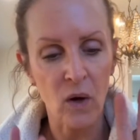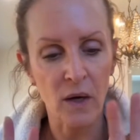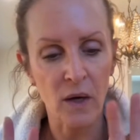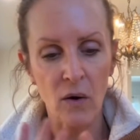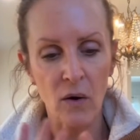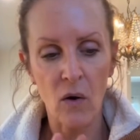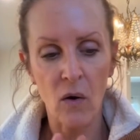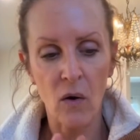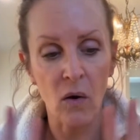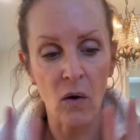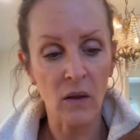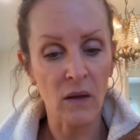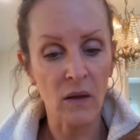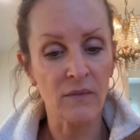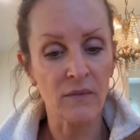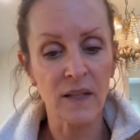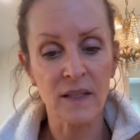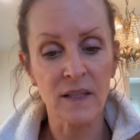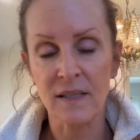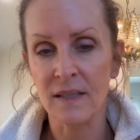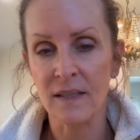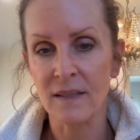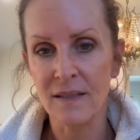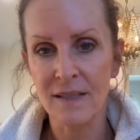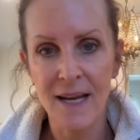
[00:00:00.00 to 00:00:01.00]
I'm well
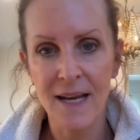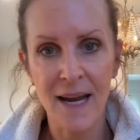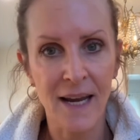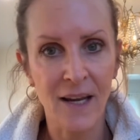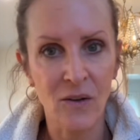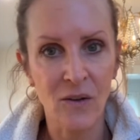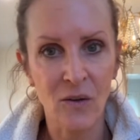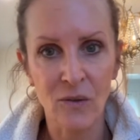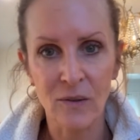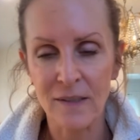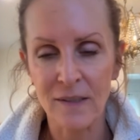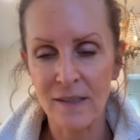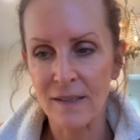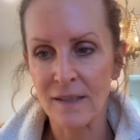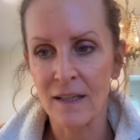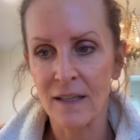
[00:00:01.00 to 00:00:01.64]
aware of that.